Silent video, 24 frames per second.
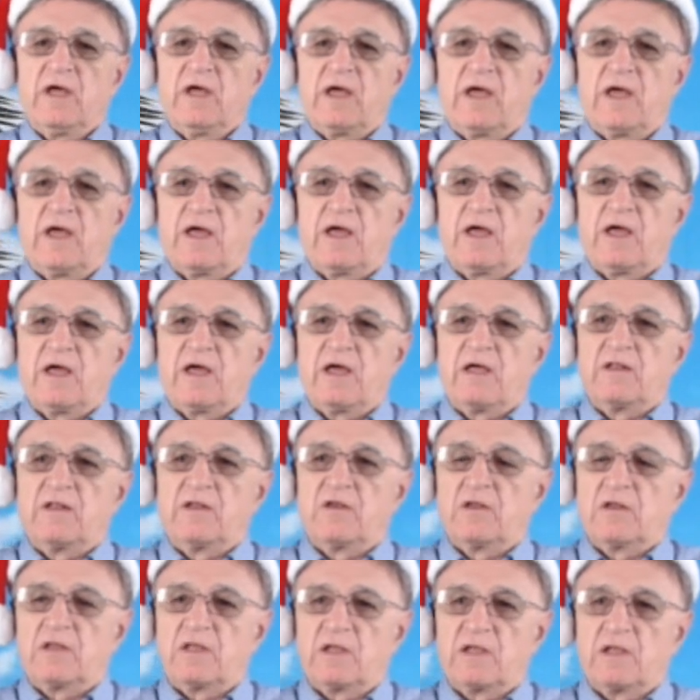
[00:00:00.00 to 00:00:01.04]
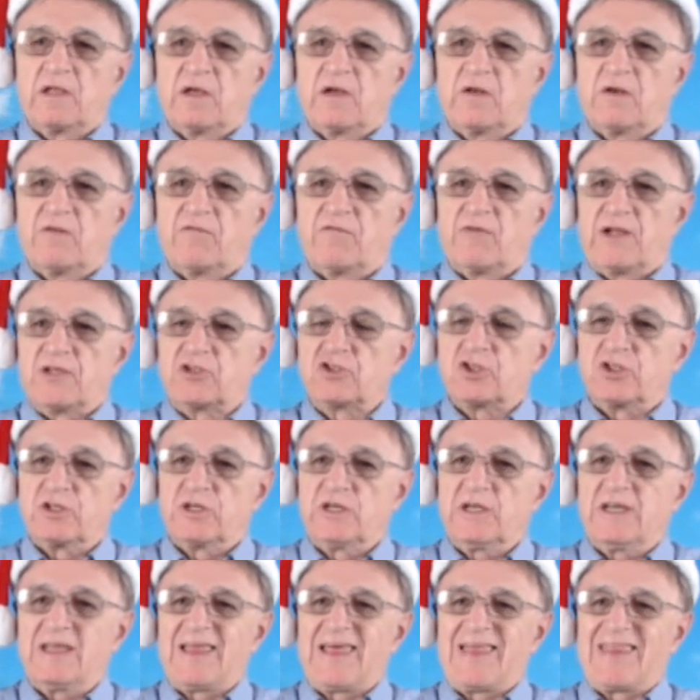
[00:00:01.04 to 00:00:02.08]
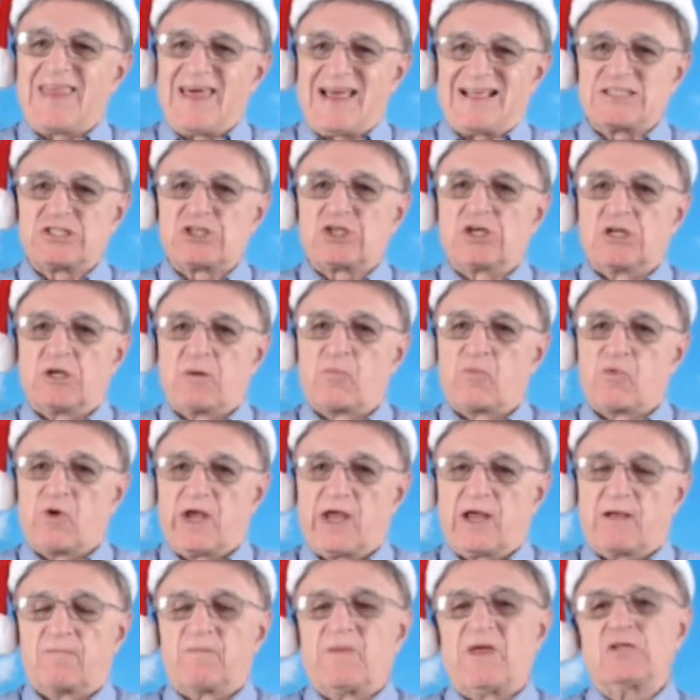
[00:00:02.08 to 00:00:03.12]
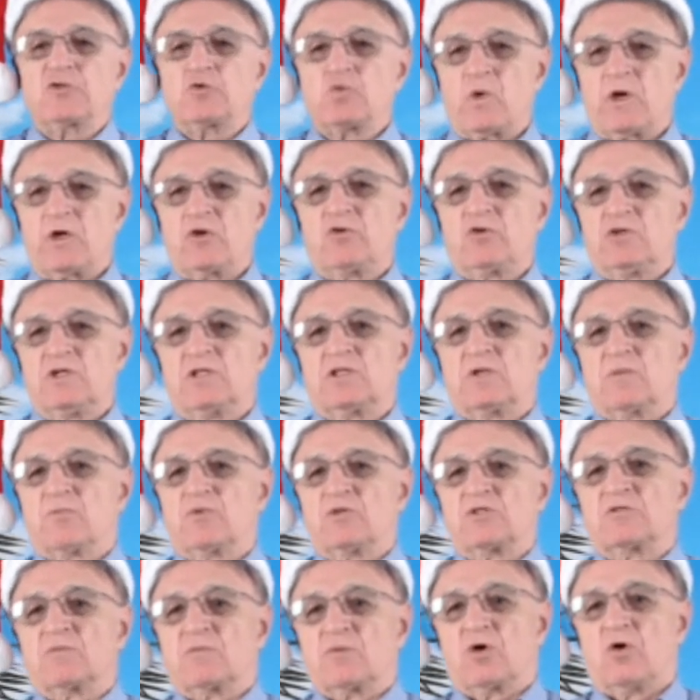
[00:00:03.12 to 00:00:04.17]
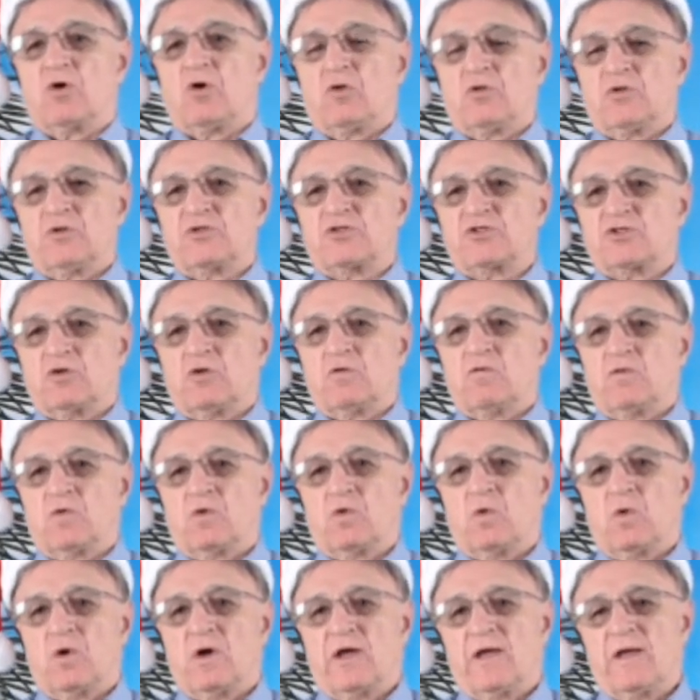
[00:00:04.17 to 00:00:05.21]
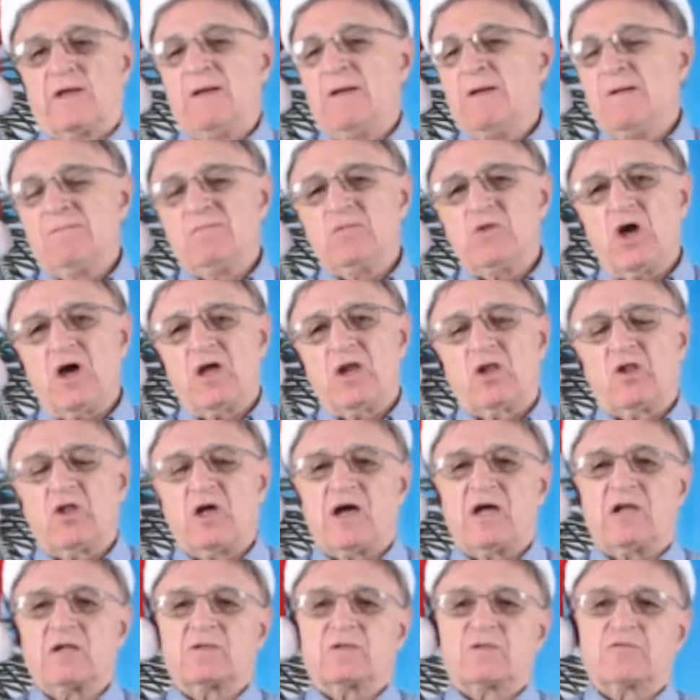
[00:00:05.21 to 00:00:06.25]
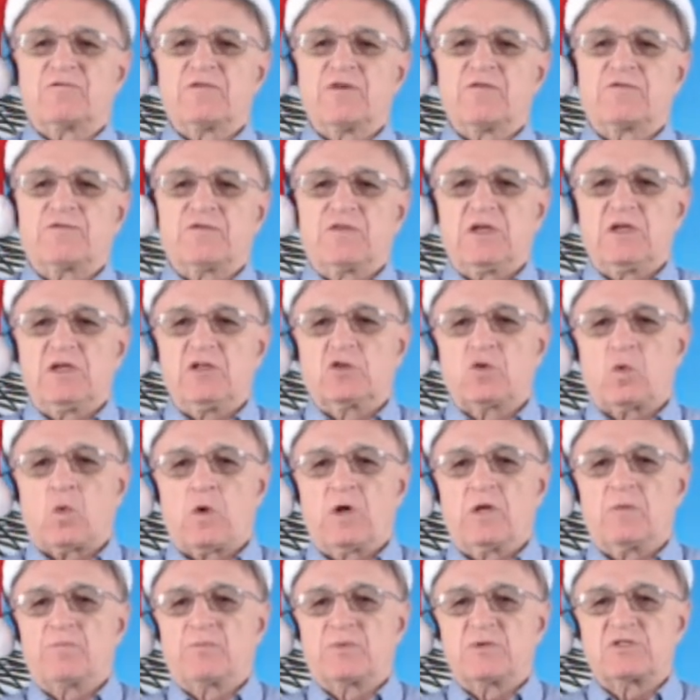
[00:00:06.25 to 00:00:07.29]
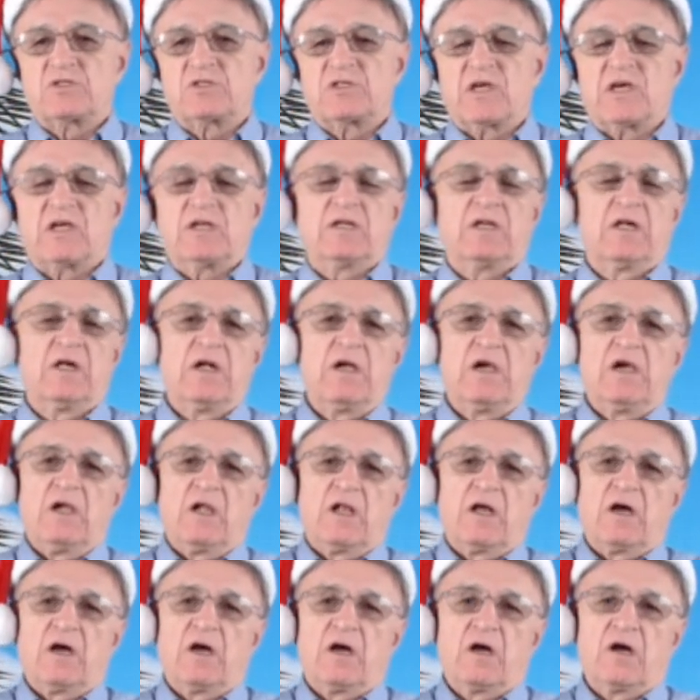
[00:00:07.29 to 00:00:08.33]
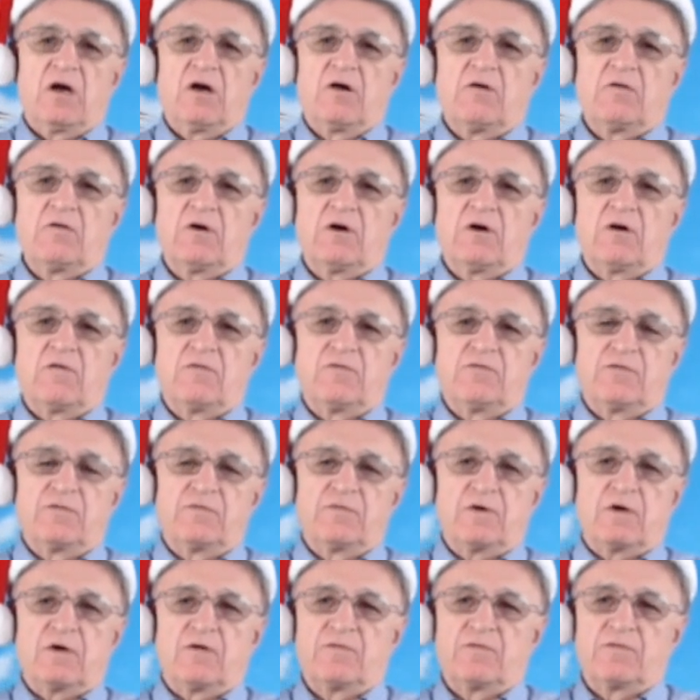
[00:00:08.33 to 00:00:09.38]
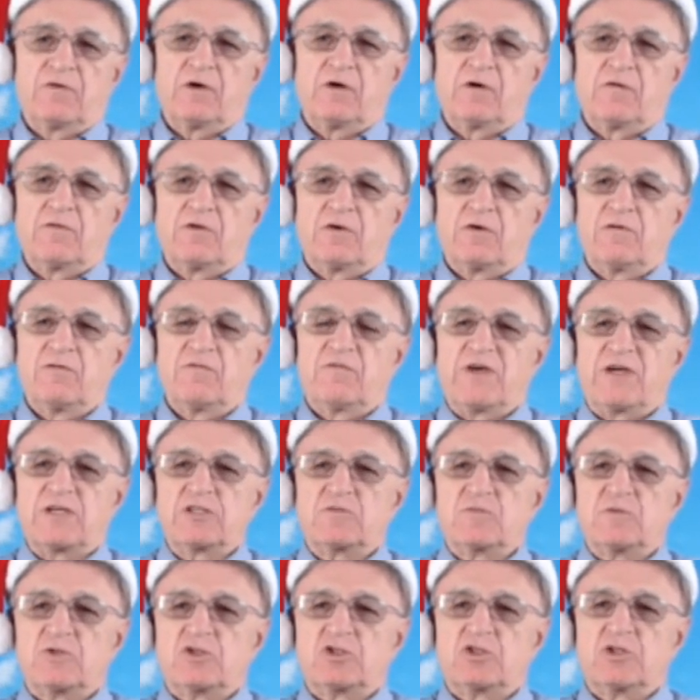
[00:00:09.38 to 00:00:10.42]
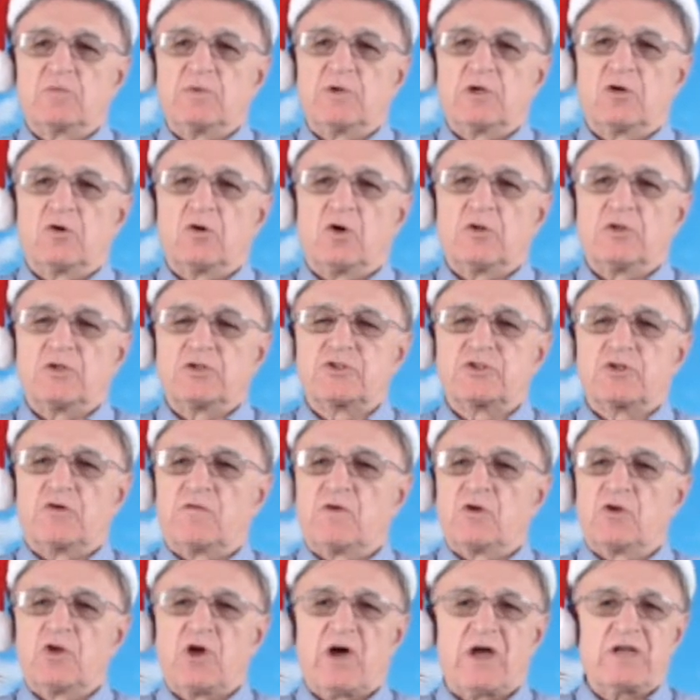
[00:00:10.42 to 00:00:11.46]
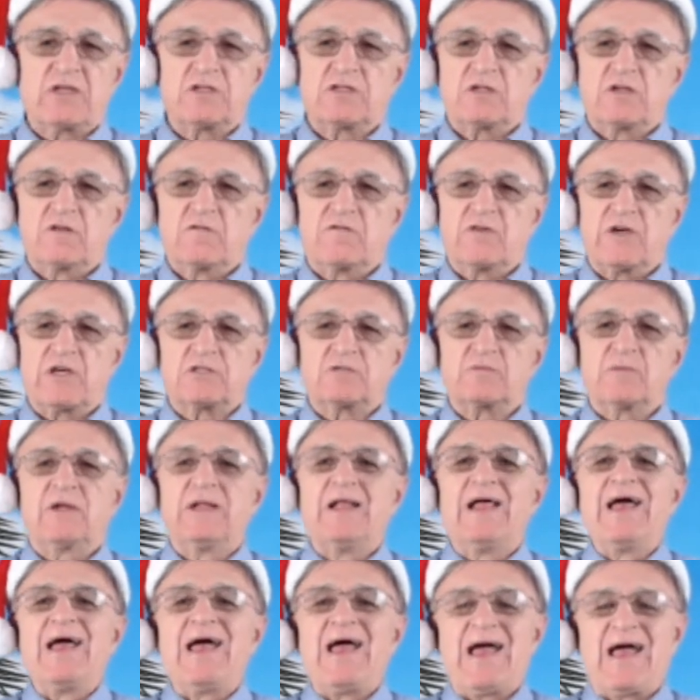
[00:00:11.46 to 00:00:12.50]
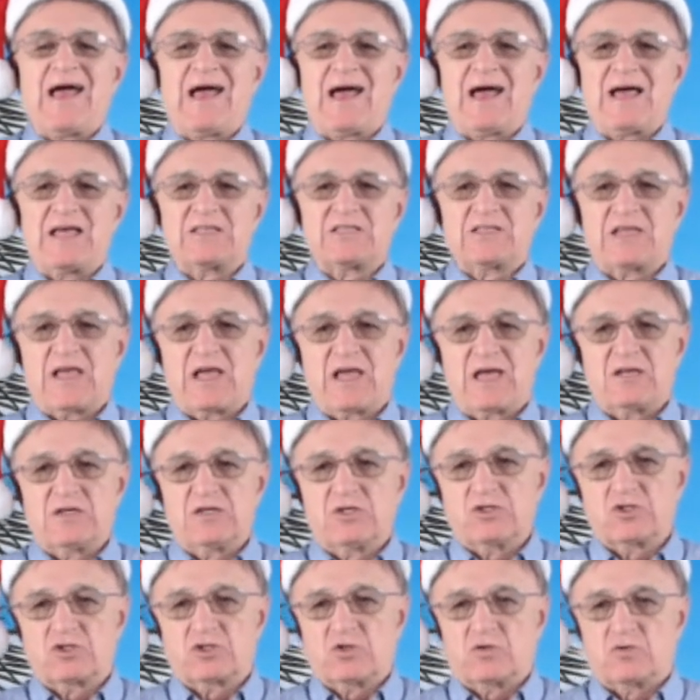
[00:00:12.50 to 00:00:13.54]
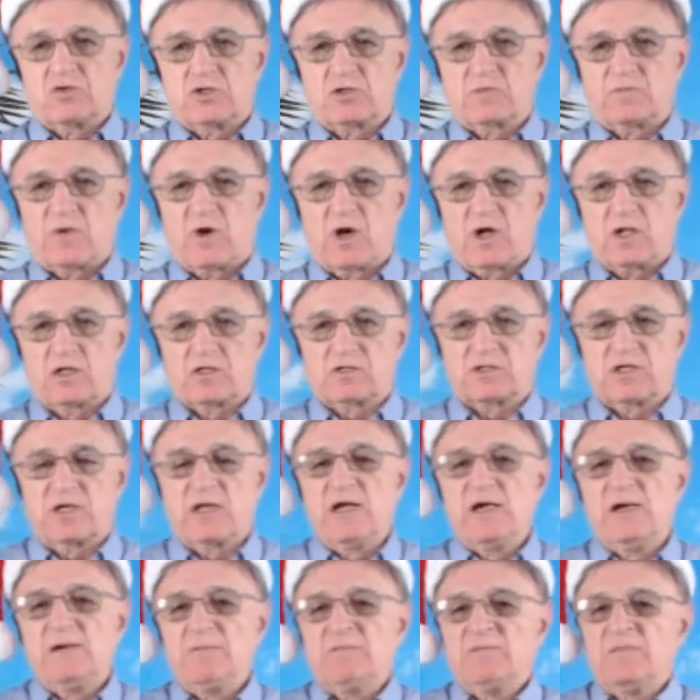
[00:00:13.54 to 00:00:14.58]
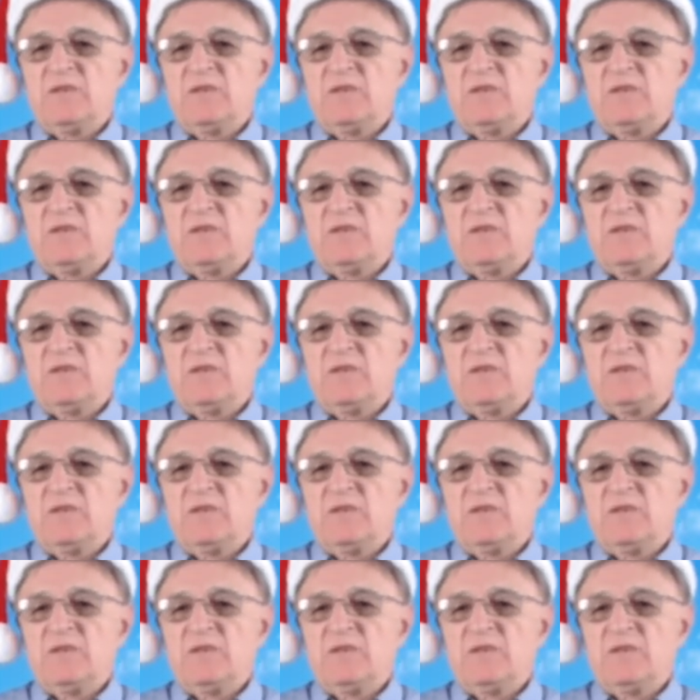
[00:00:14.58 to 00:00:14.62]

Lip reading: And eventually that's going to break. That's why you need to put some gold and silver away. Not a lot, 15–20% of your investment should be in gold and silver, not as an investment, as an insurance policy.